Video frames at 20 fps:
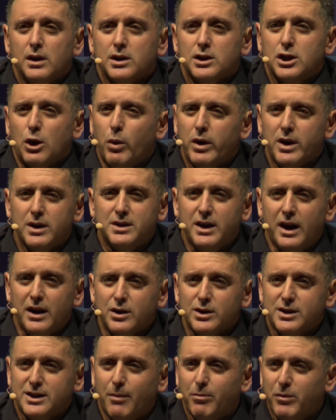So I want to tell
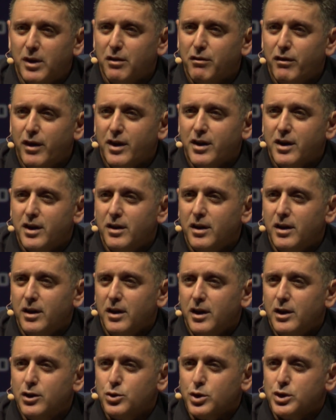you something very
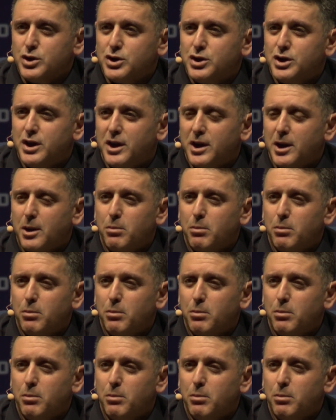interesting.